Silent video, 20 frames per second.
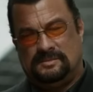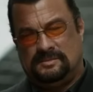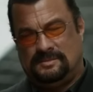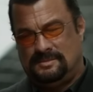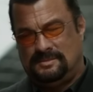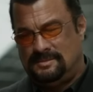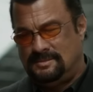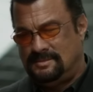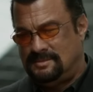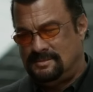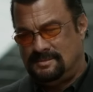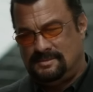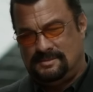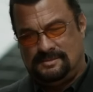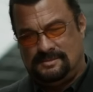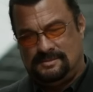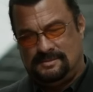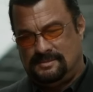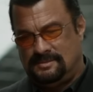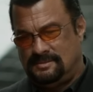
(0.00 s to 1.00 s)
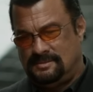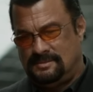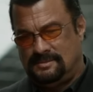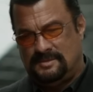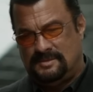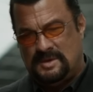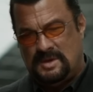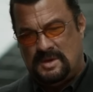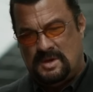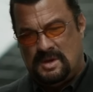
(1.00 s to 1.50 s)
Papa explaining to us
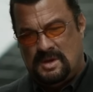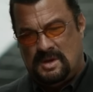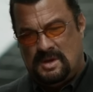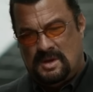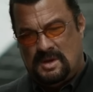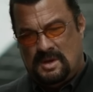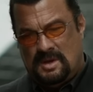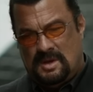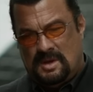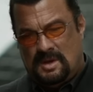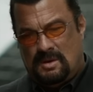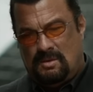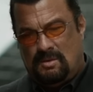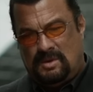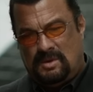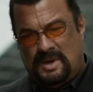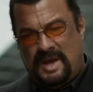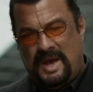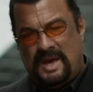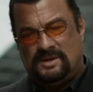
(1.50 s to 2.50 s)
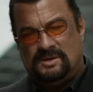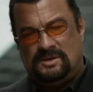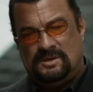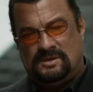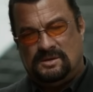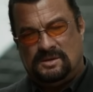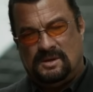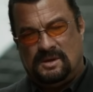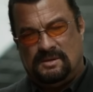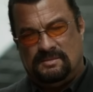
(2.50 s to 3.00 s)
his plans to essentially save the
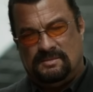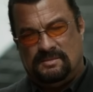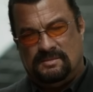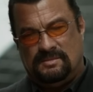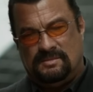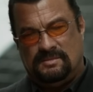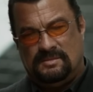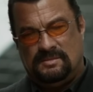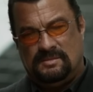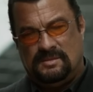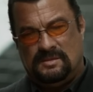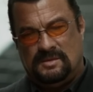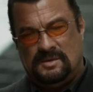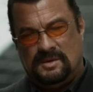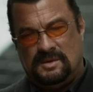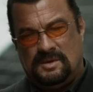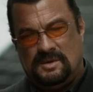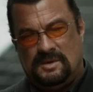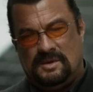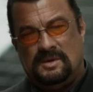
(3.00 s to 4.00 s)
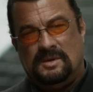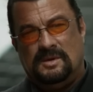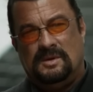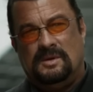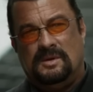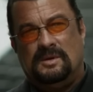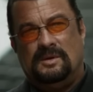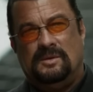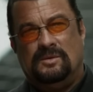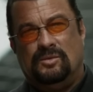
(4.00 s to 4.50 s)
world as only he can do.
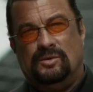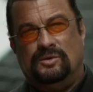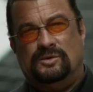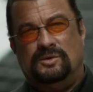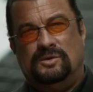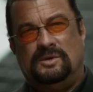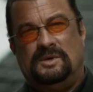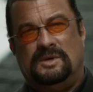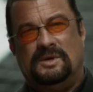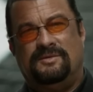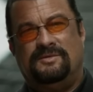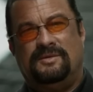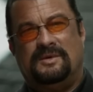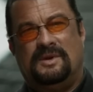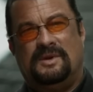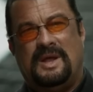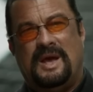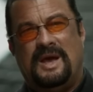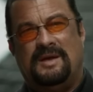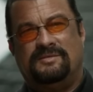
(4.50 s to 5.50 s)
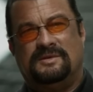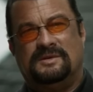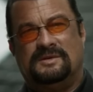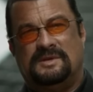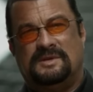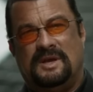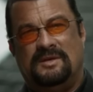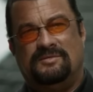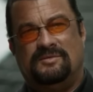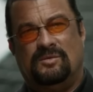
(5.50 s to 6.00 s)
Would you give your life to
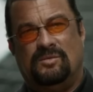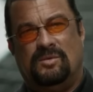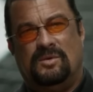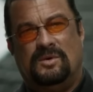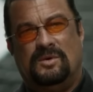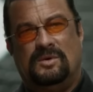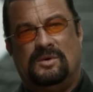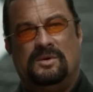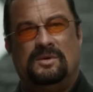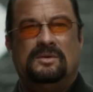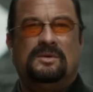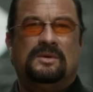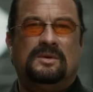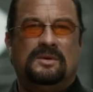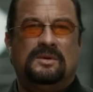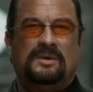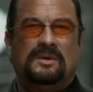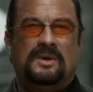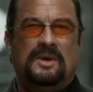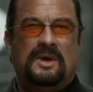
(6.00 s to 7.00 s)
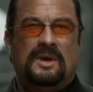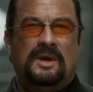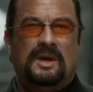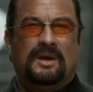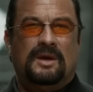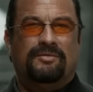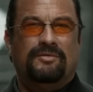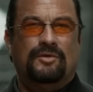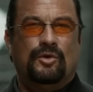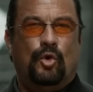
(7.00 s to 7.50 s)
save the world
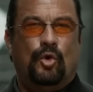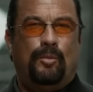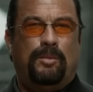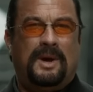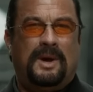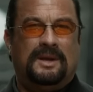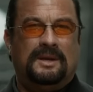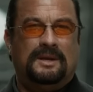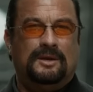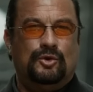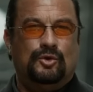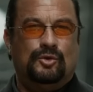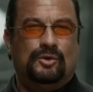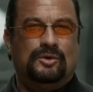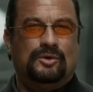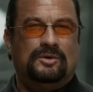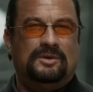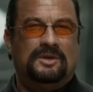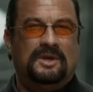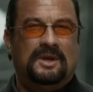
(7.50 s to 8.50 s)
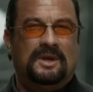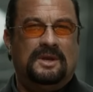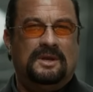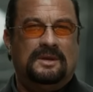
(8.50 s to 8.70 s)
if nobody knew you did